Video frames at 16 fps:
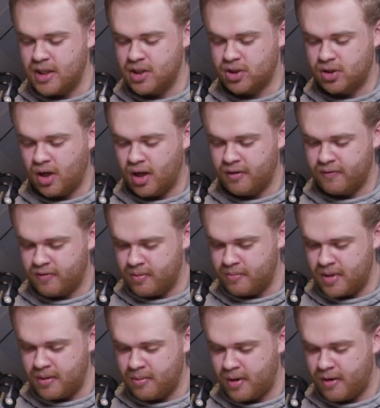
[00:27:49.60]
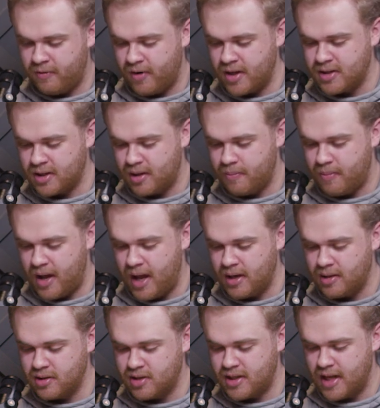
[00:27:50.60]
has gone from me. My friends and
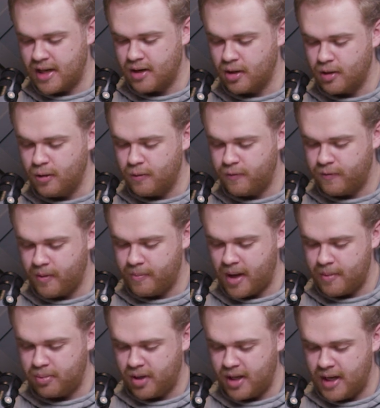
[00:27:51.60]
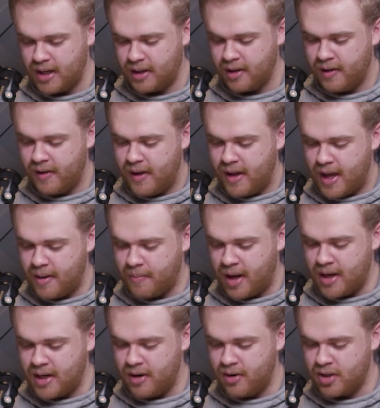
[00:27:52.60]
companions stand aloof from my plague, and
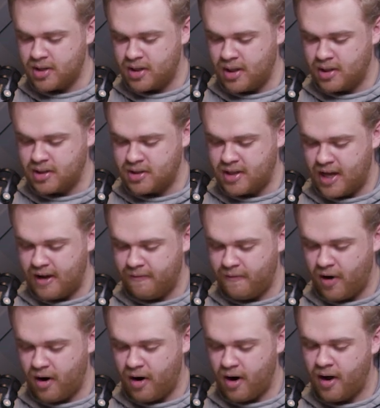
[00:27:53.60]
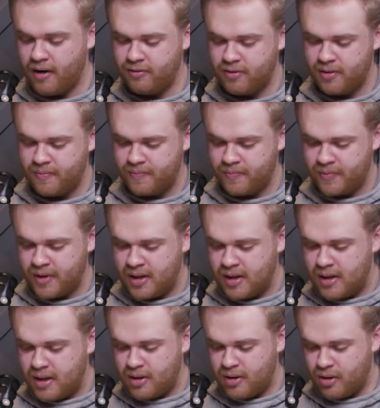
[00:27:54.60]
my nearest kin stand far off.
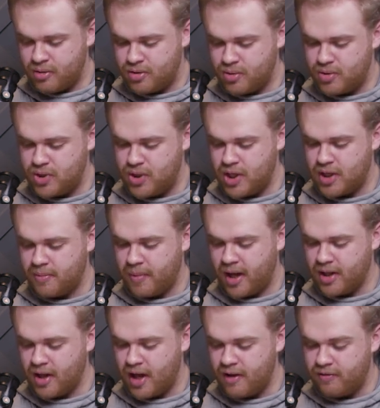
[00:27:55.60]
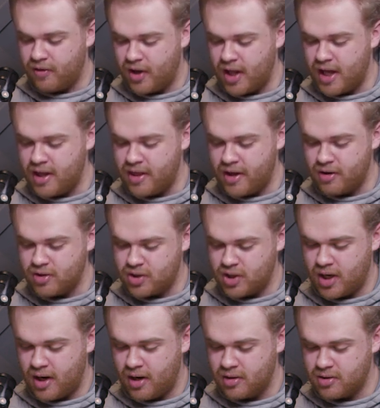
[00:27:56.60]
Those who seek my life lay their
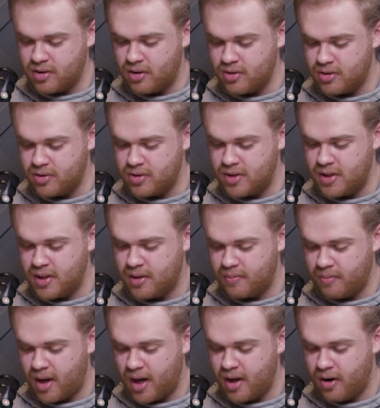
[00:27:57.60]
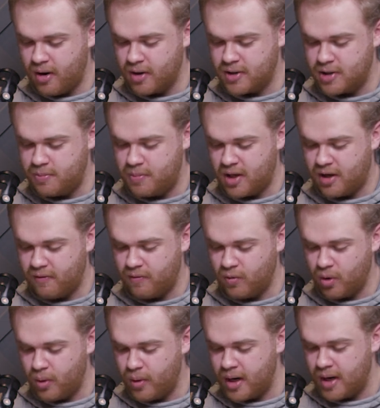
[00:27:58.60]
snares. Those who seek my hurt speak of
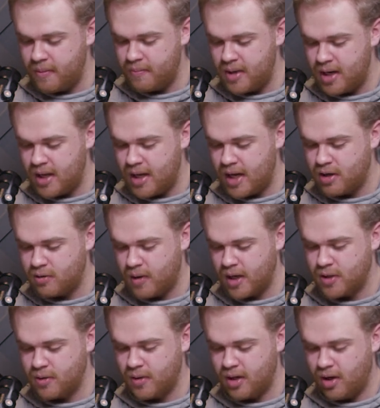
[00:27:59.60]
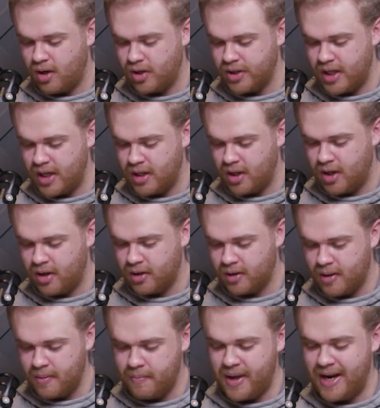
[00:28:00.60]
ruin and meditate treachery all day long.
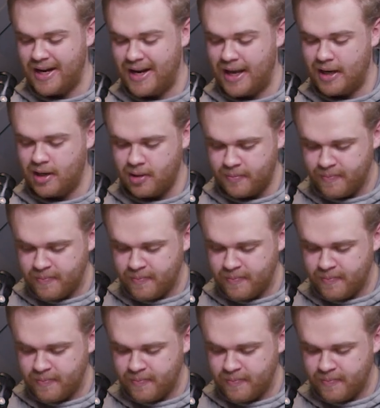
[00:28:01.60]
Meditate.